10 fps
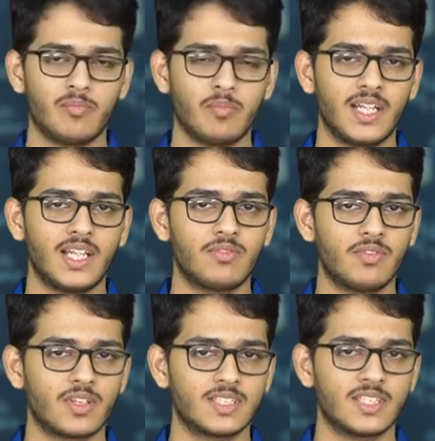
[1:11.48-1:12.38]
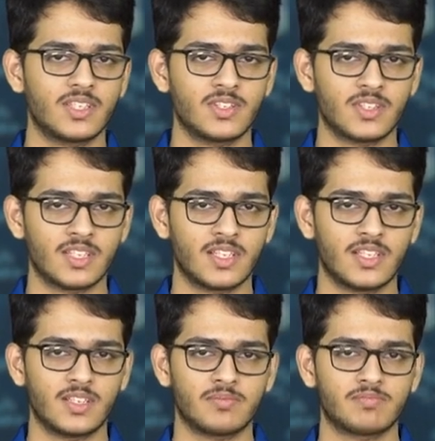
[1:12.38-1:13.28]
I'm mainly focusing on
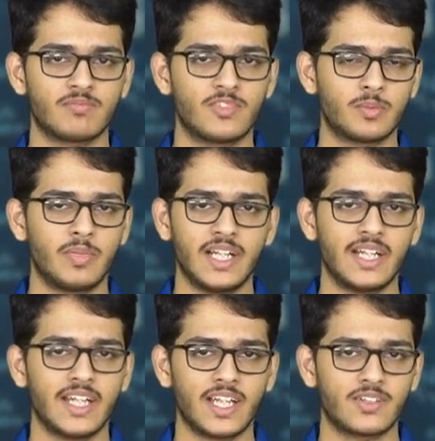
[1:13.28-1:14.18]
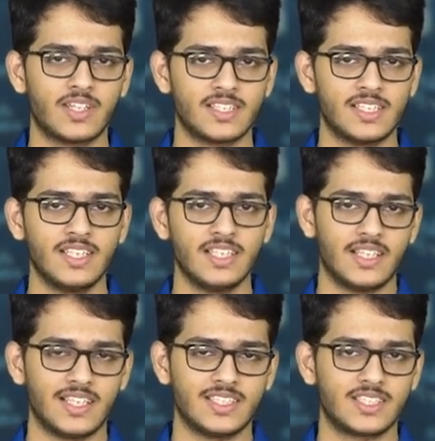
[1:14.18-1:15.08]
um, speed and accuracy
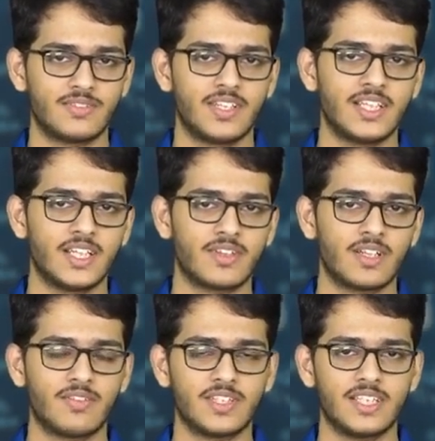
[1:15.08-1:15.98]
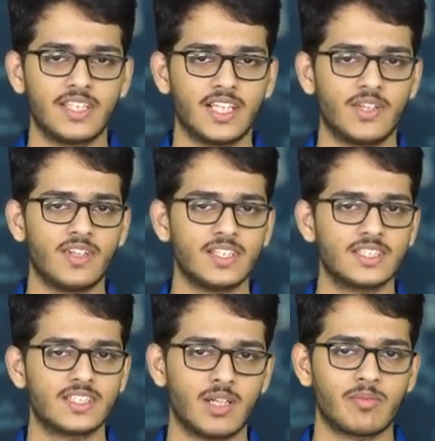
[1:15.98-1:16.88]
as it's very required for JEE
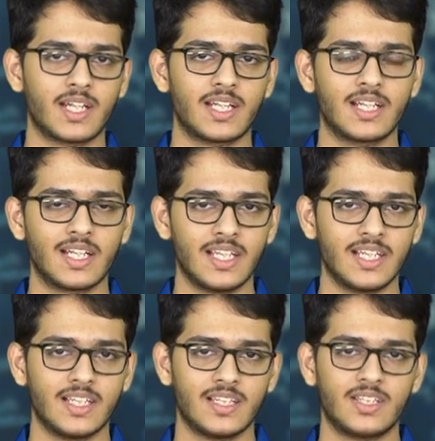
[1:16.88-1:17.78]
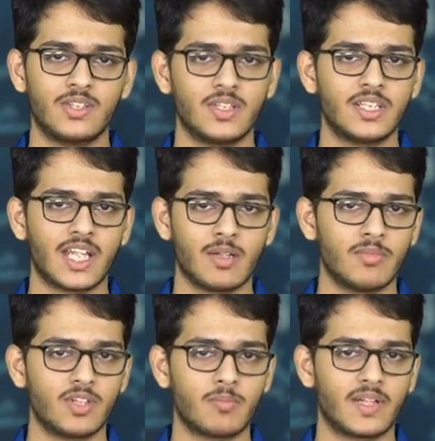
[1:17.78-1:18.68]
Advanced. I'm currently uh, doing
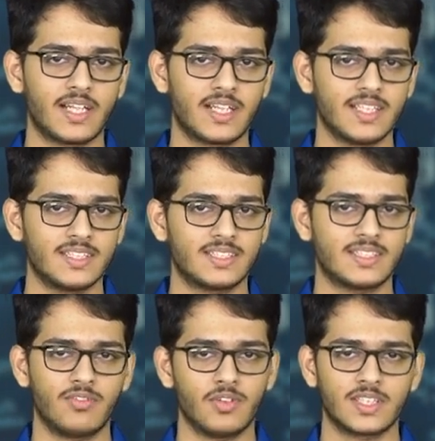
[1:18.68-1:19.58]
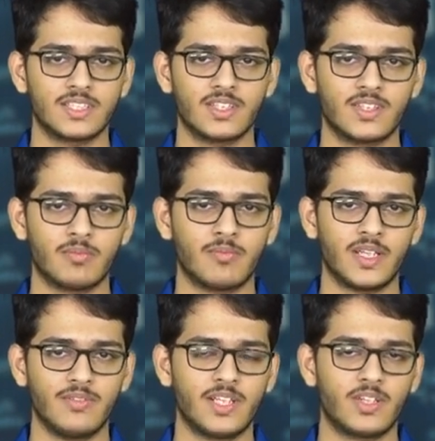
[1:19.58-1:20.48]
time-bound practice and focusing on
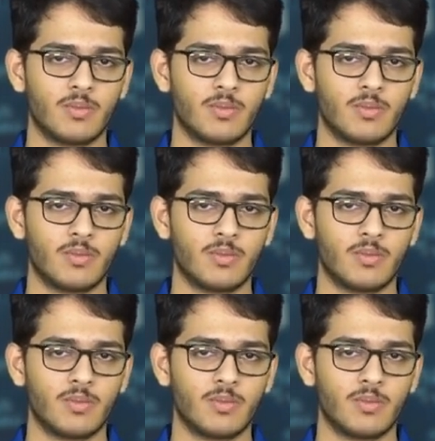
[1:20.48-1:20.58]
my weak